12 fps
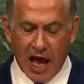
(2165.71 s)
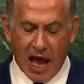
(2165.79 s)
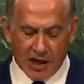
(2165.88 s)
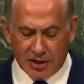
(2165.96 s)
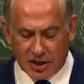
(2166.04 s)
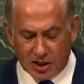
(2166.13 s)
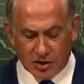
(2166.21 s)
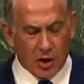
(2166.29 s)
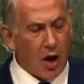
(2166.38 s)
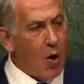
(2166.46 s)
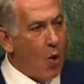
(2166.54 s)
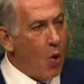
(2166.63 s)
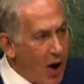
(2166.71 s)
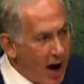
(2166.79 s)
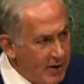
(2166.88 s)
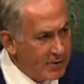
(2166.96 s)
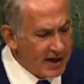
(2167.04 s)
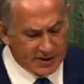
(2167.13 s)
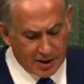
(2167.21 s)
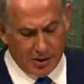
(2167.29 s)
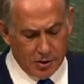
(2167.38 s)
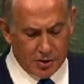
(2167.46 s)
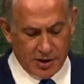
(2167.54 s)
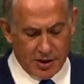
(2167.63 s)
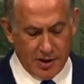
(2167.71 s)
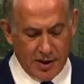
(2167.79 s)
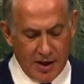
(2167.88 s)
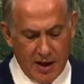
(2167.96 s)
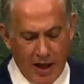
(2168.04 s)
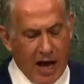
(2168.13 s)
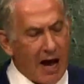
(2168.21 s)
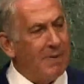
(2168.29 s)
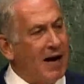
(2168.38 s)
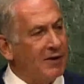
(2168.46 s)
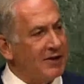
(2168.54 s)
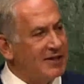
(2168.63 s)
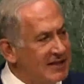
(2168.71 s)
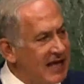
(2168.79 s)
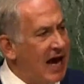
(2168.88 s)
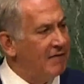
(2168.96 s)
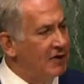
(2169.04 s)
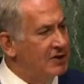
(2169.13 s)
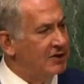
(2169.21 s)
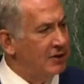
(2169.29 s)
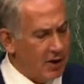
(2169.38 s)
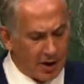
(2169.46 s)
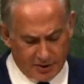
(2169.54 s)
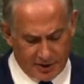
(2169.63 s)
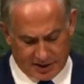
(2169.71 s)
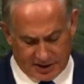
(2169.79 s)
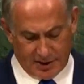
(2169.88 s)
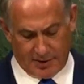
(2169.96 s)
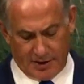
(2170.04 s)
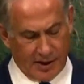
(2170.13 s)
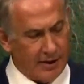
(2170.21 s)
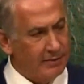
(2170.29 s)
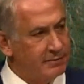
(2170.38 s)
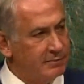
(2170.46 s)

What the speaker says: and just one resolution about the savage slaughter in Syria.